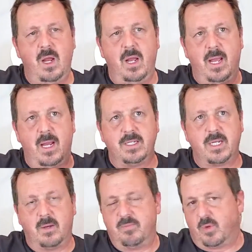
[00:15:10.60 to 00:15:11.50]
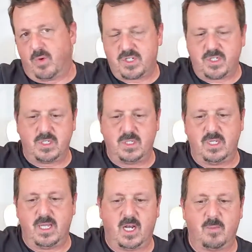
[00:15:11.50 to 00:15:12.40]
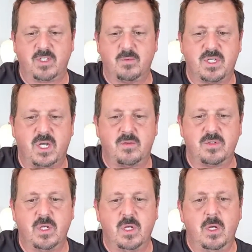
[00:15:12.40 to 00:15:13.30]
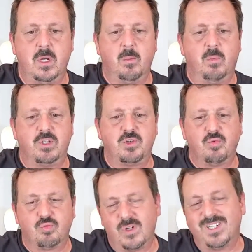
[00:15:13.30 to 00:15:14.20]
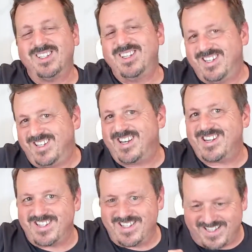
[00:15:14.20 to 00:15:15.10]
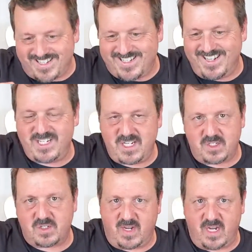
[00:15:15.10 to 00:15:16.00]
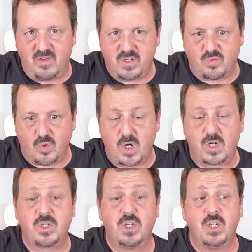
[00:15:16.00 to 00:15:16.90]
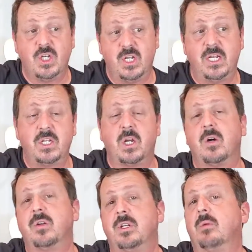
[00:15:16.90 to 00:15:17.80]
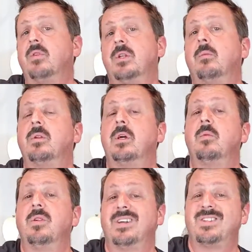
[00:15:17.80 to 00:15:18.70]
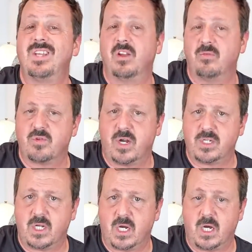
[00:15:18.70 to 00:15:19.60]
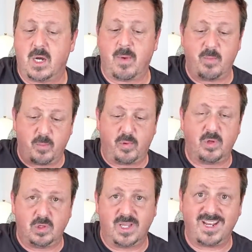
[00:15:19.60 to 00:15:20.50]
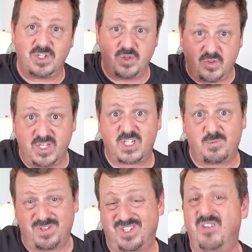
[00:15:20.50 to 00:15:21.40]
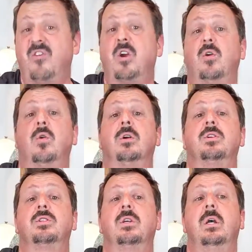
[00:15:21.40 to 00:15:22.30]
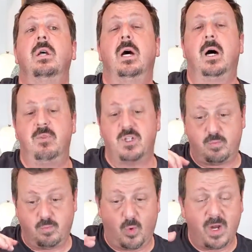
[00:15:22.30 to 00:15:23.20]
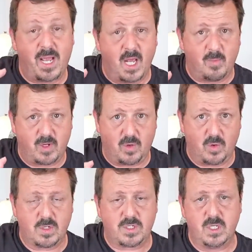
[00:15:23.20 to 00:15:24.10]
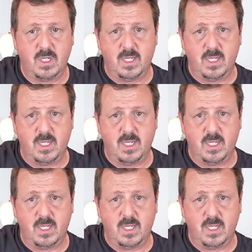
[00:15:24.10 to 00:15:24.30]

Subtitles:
and the rest of the elements themselves. But to really get the details of how this works, you need to go to www.singingfromscratch.com. I'm going to put a link to this specific course, this one element course,